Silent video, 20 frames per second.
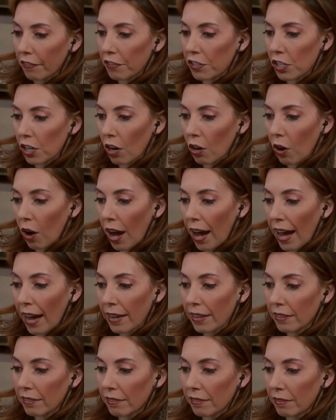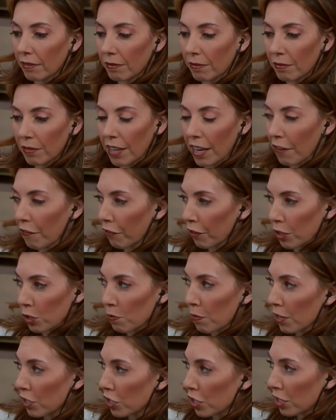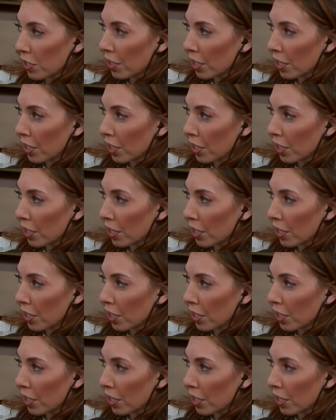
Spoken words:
So I think for as much as,